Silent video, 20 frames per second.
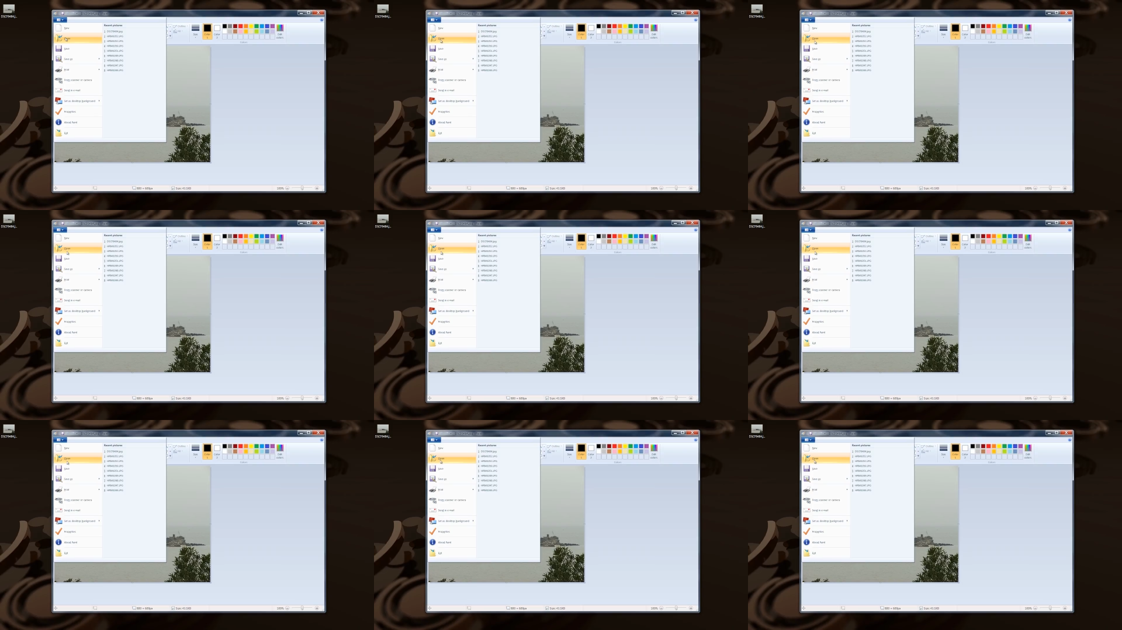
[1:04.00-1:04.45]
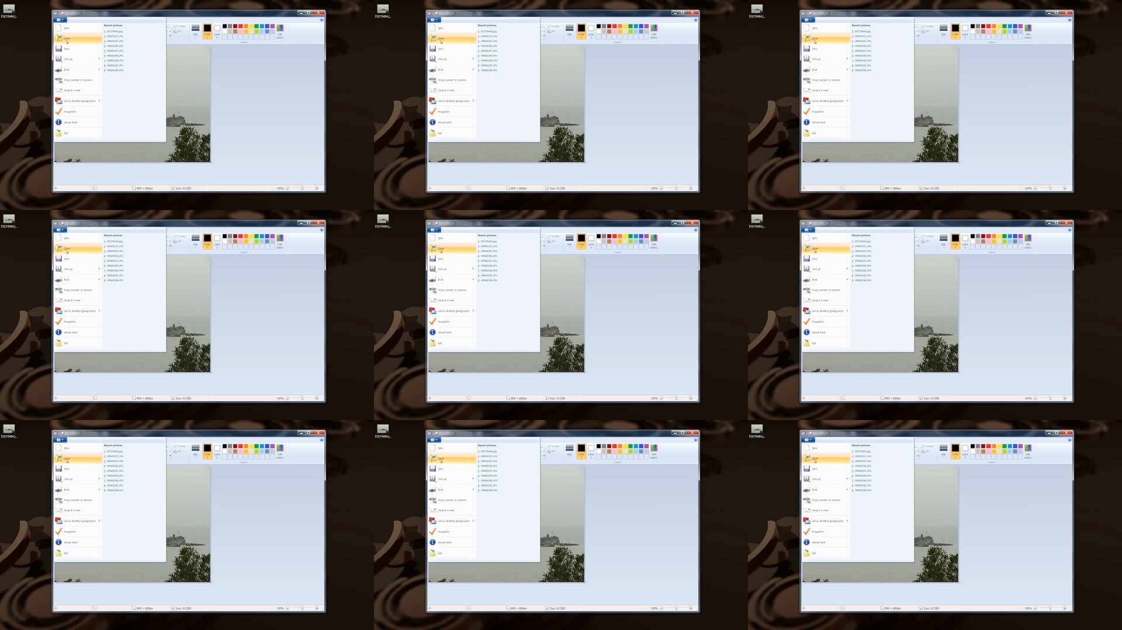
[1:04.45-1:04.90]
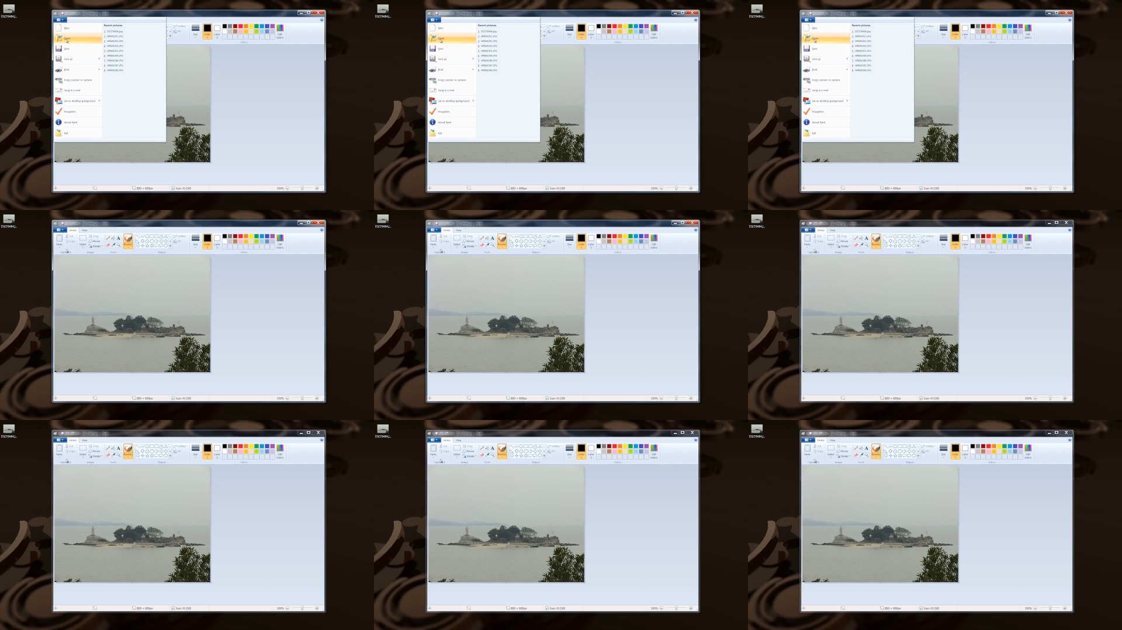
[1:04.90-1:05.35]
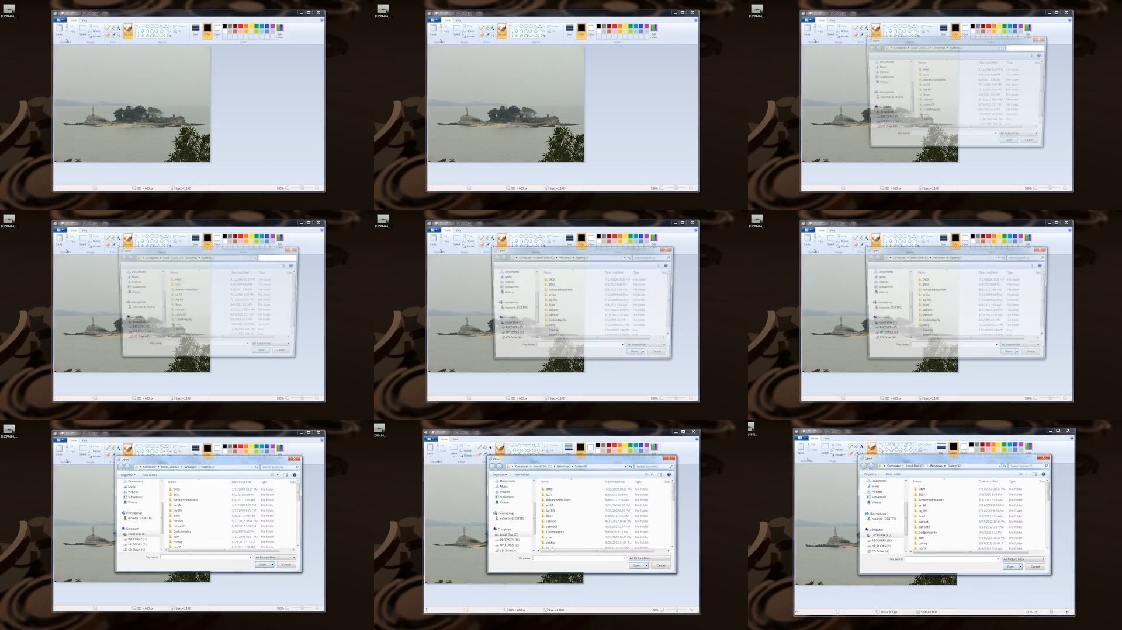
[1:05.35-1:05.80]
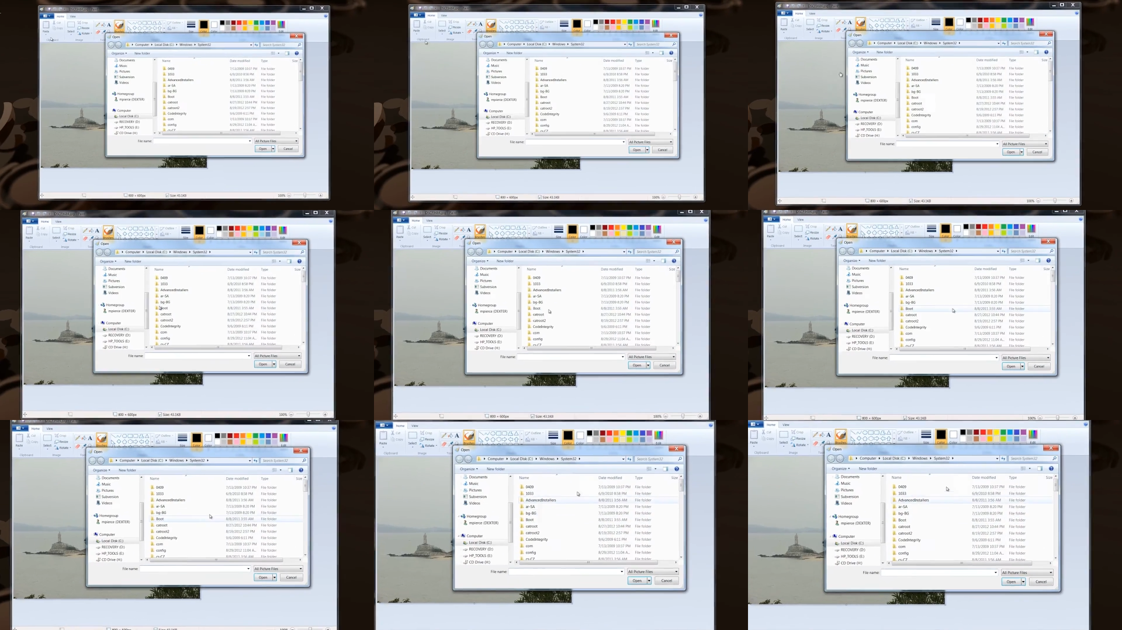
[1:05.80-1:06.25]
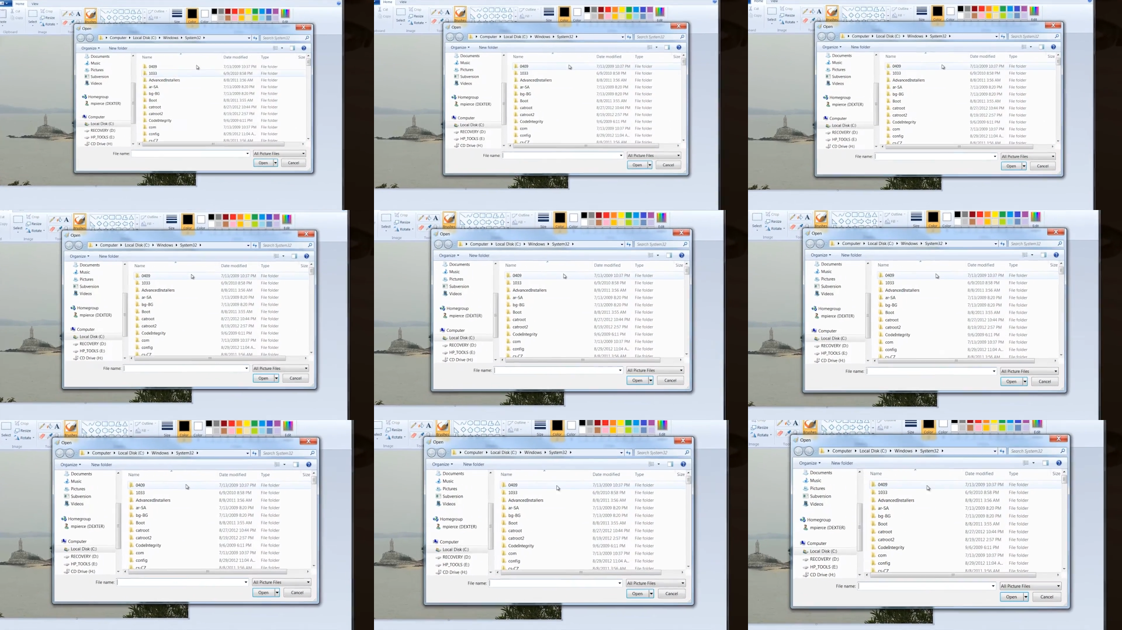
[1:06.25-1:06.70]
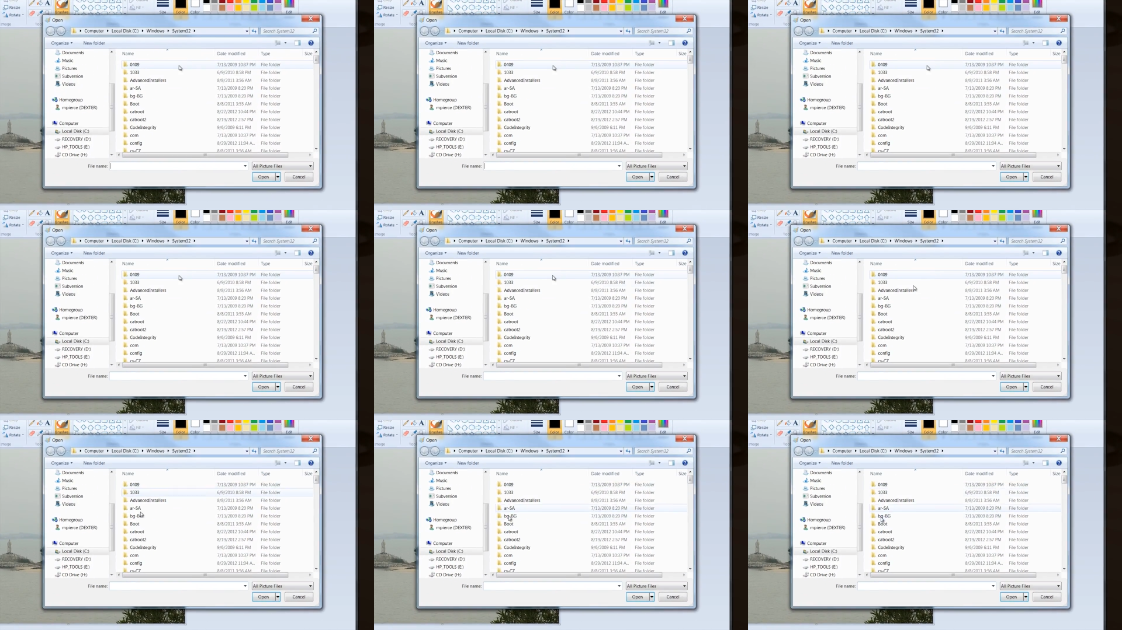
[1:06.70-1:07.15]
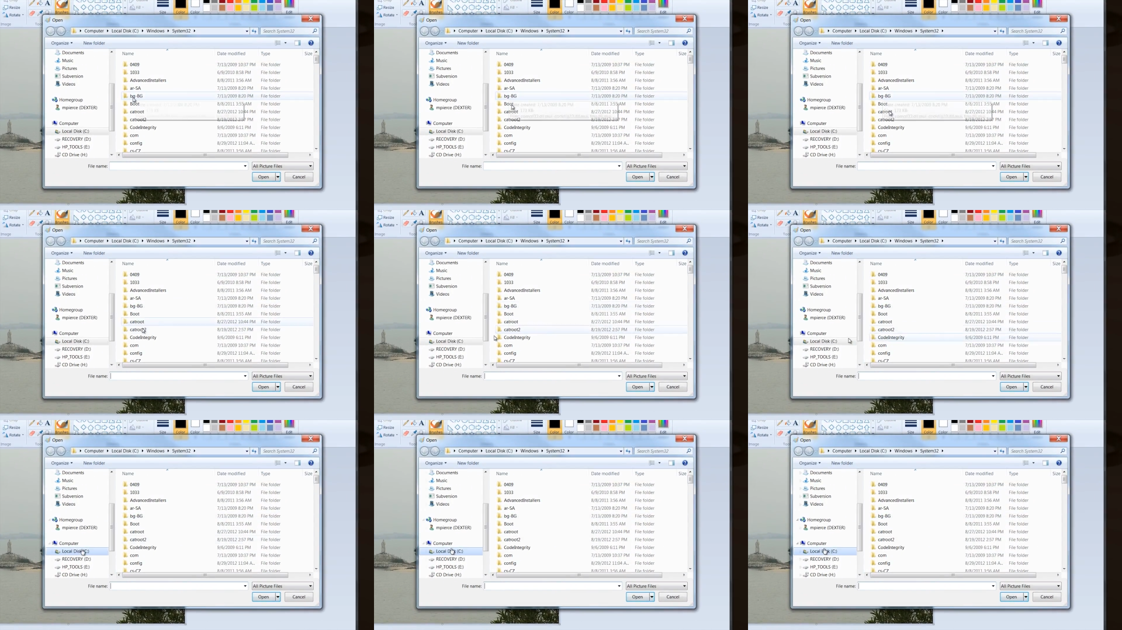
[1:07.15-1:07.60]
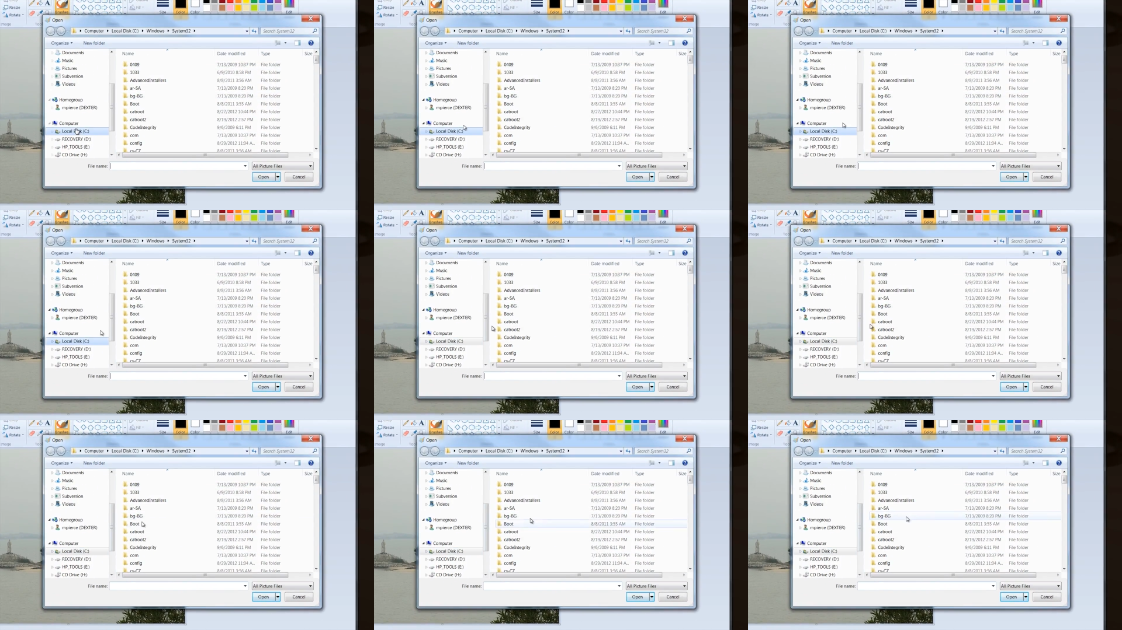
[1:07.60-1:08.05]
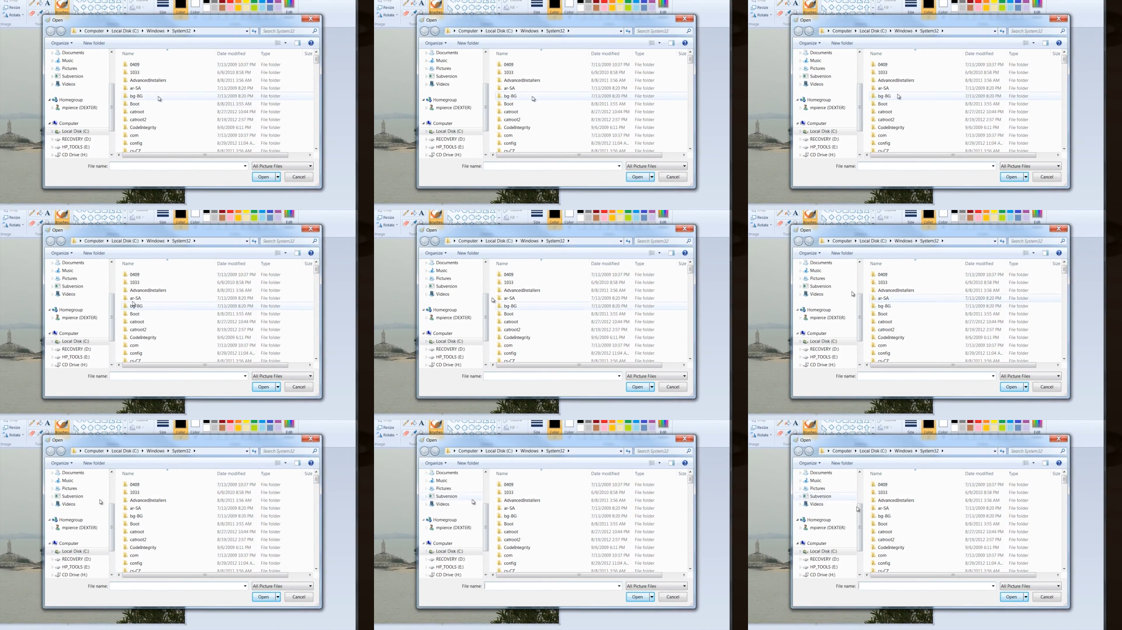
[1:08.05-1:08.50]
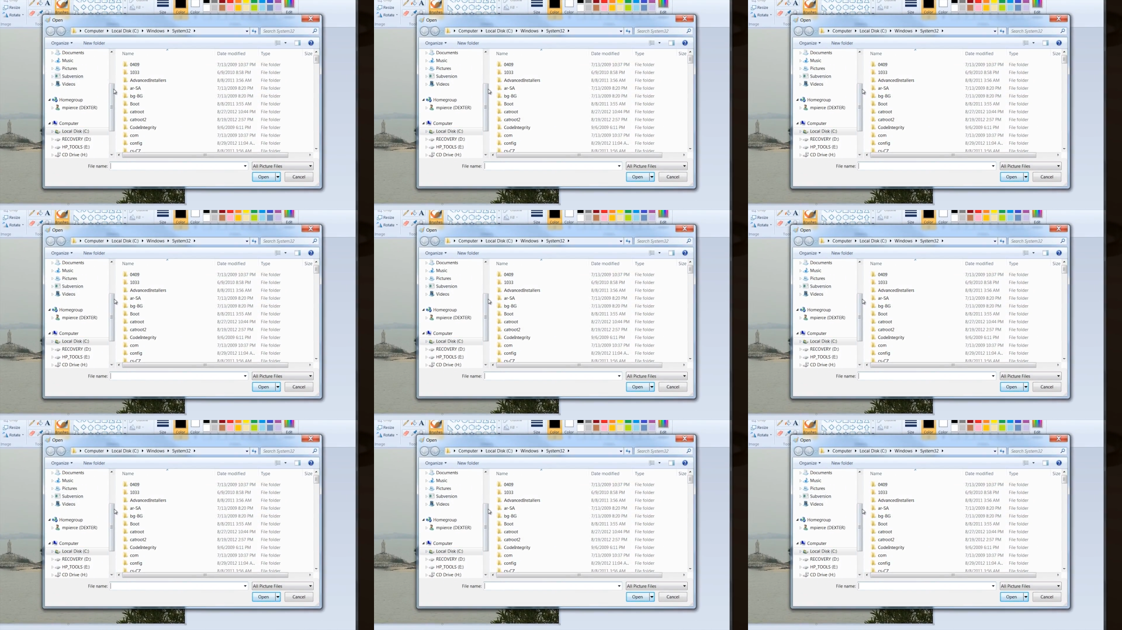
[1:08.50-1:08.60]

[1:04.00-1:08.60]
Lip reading: Nobody's mouth can be seen.